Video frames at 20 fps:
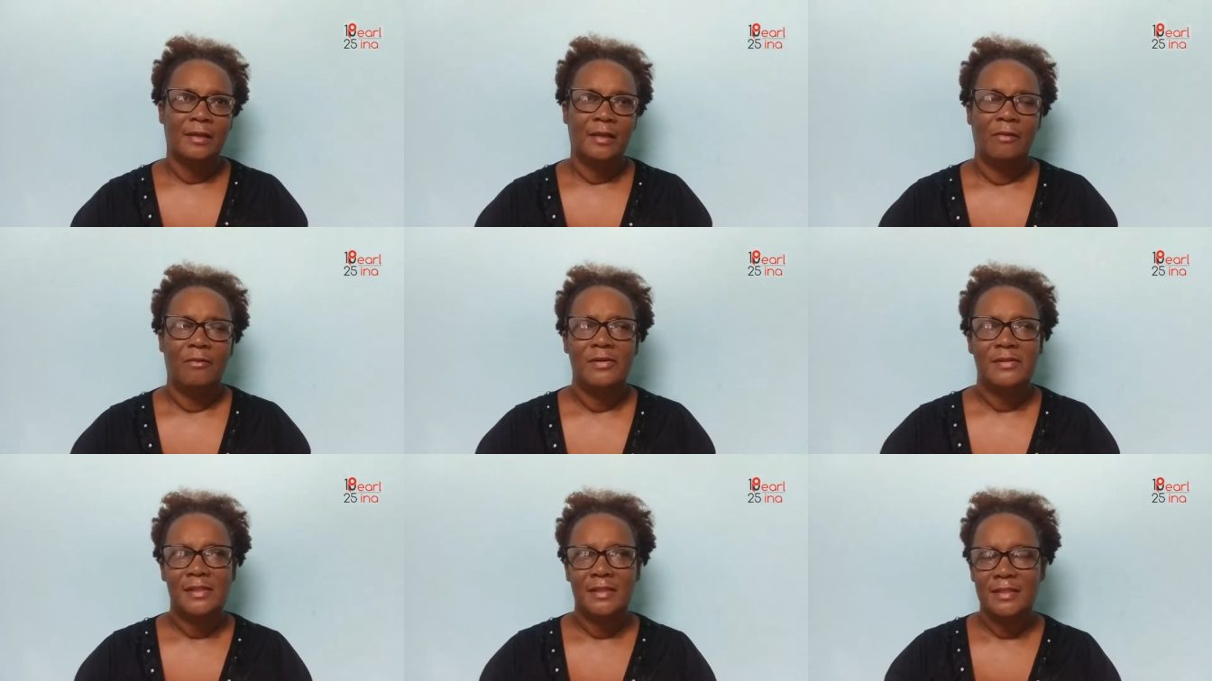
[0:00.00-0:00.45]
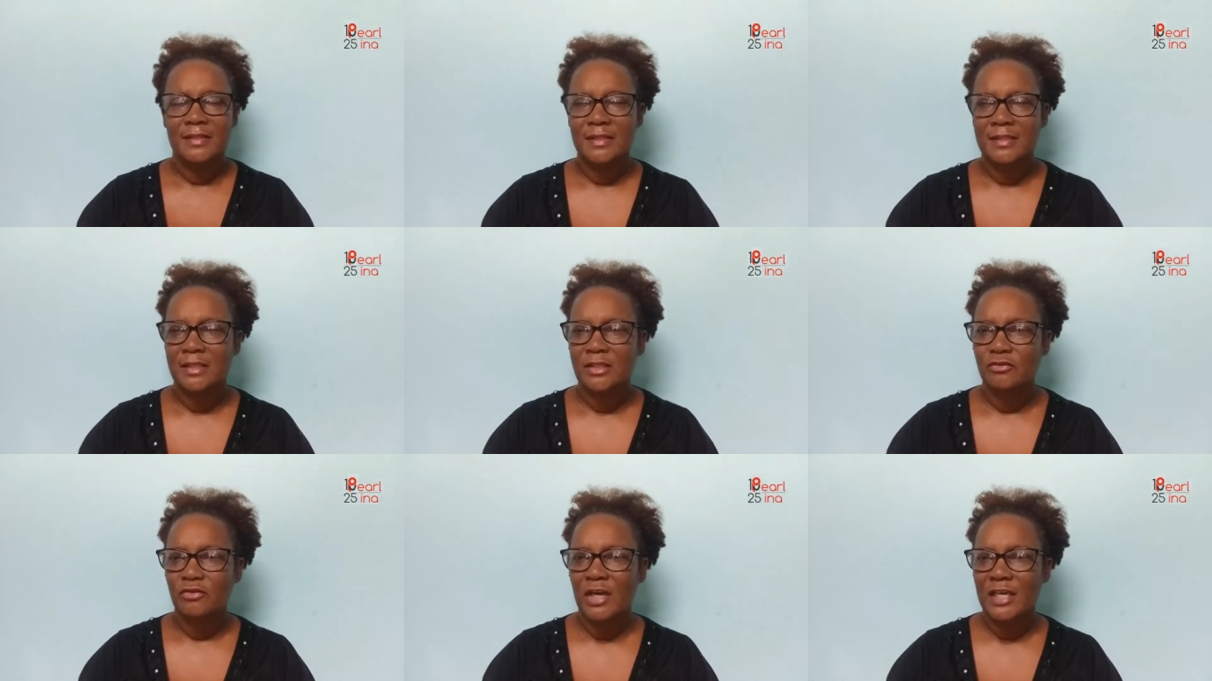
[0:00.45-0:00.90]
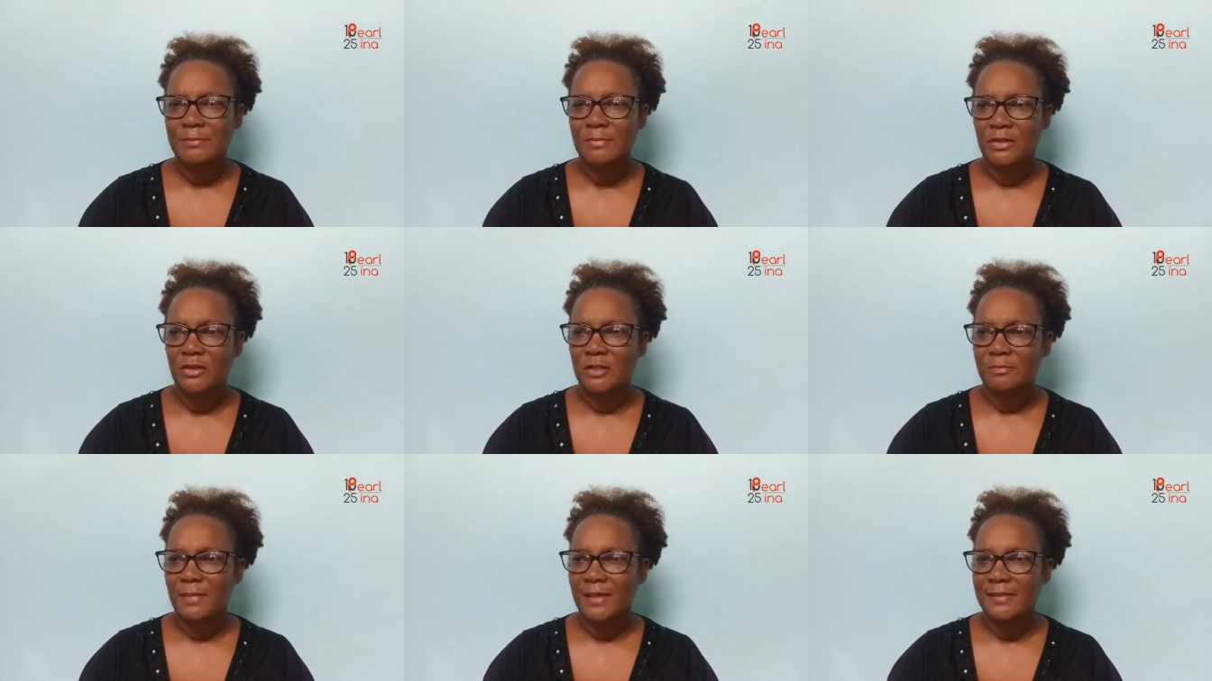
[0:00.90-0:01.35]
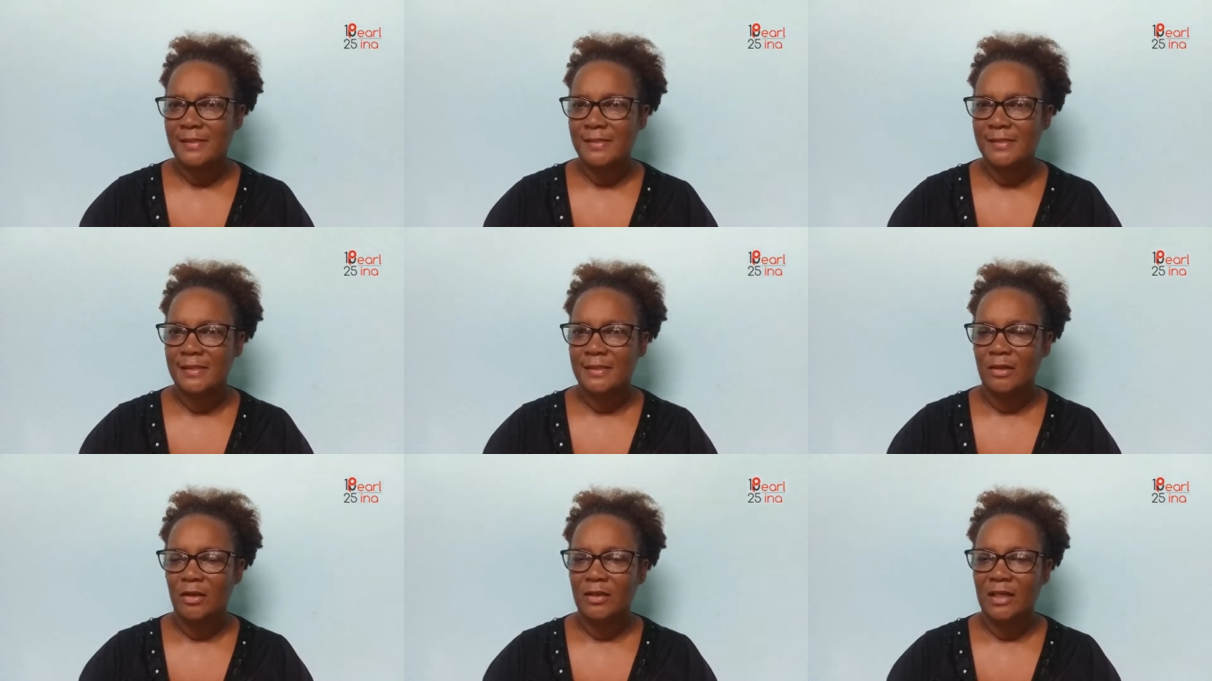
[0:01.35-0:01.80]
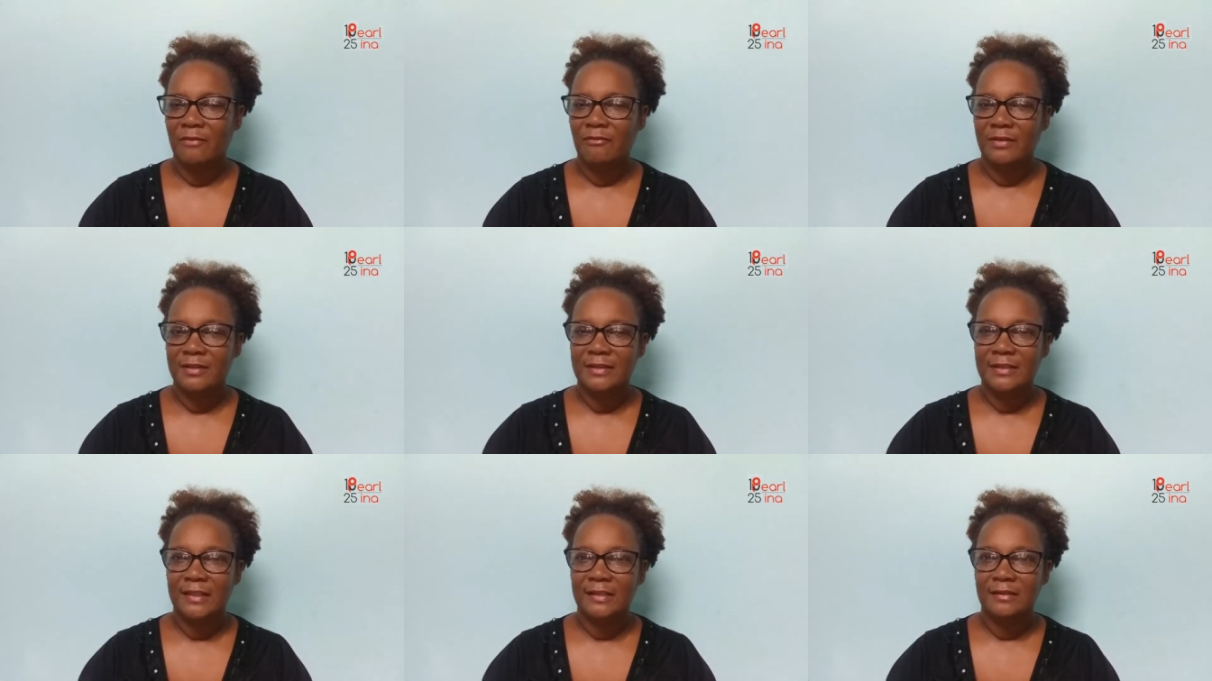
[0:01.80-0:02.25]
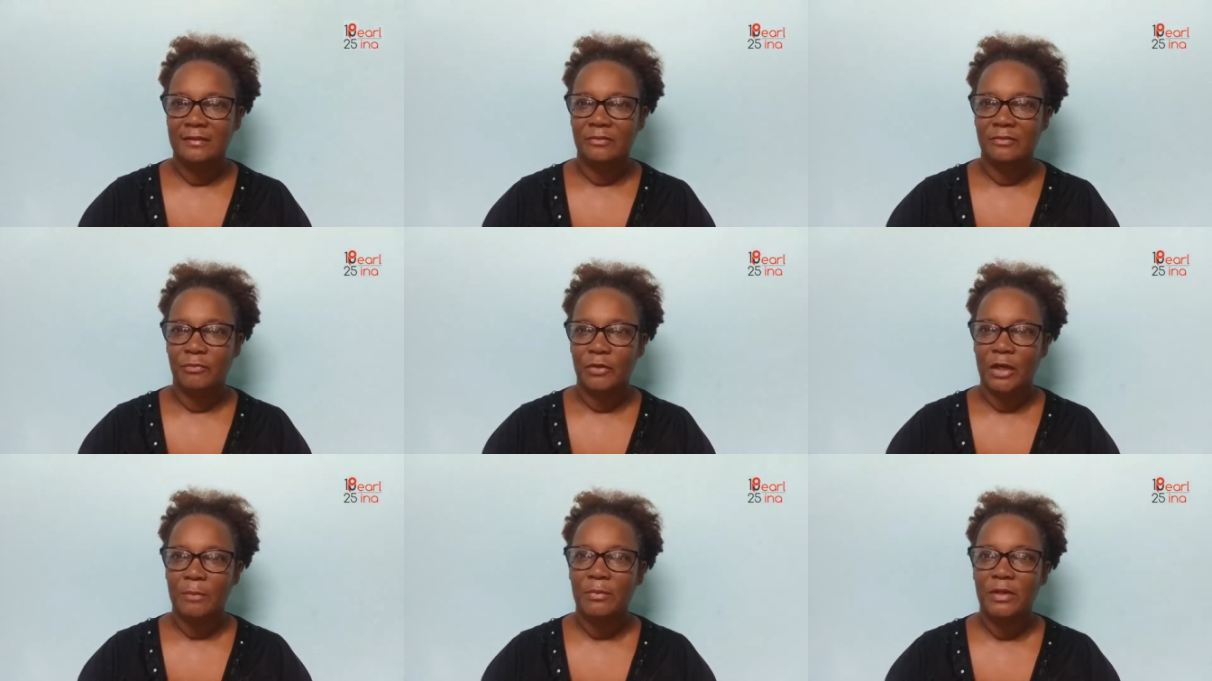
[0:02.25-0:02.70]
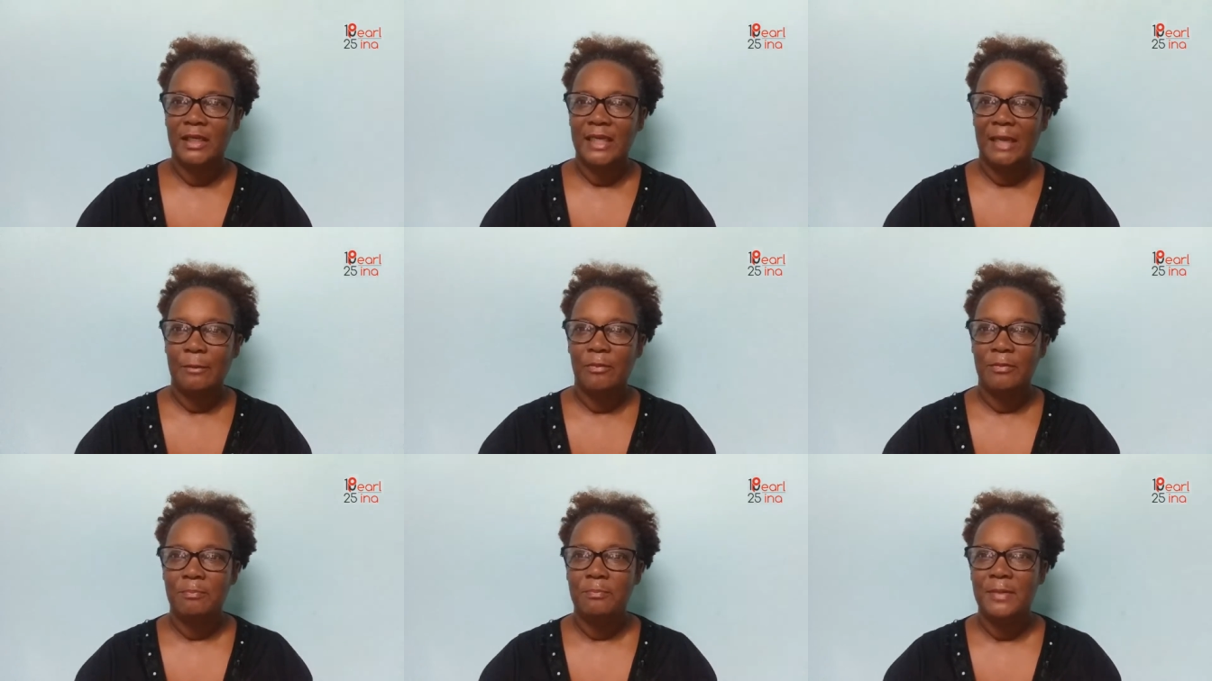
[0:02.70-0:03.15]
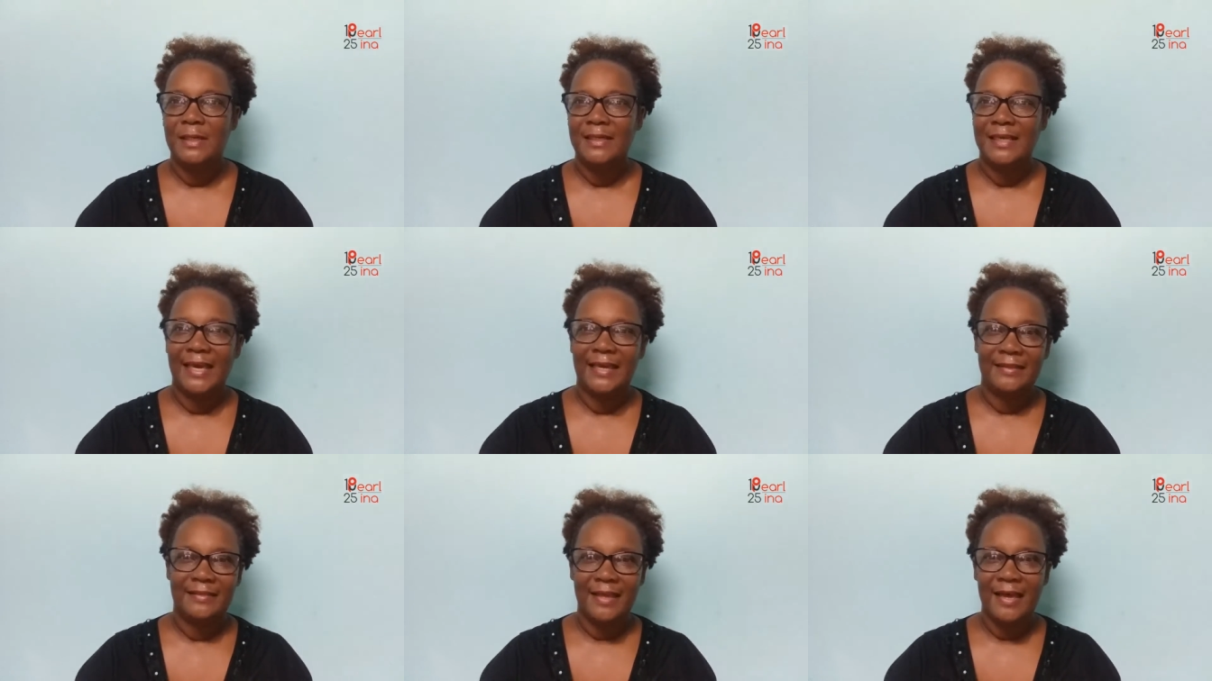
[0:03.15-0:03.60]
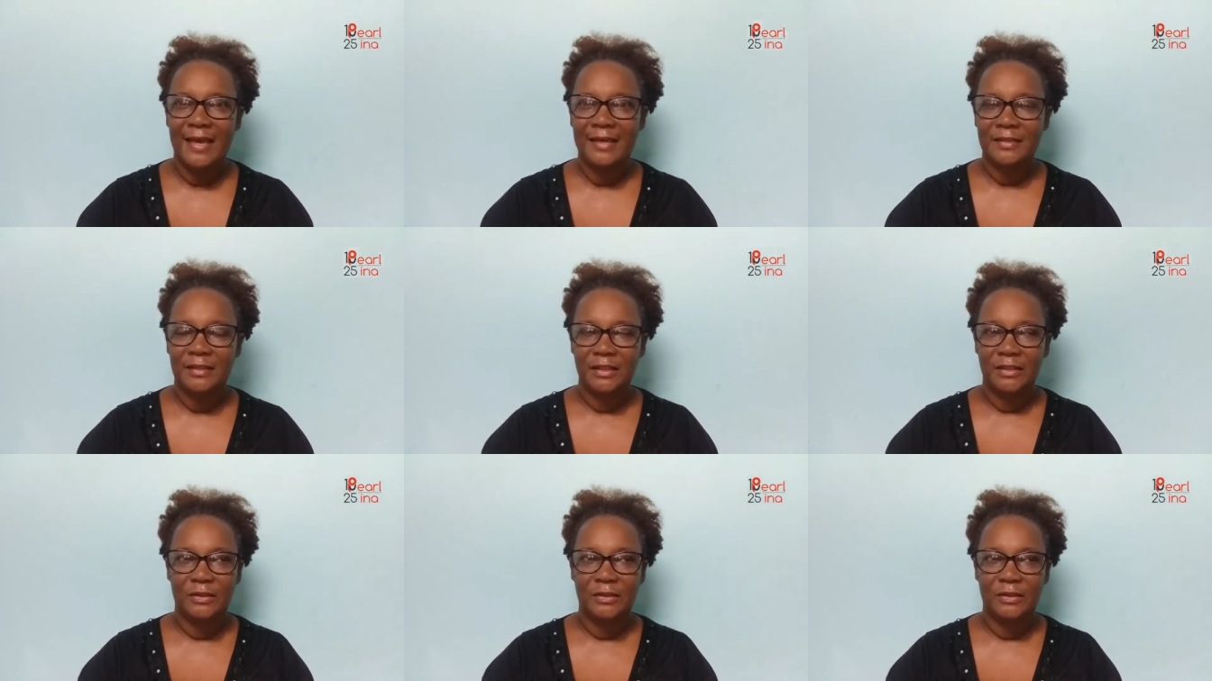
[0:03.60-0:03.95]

And I said, this is strange because my sister-in-law never did communicate with me like that,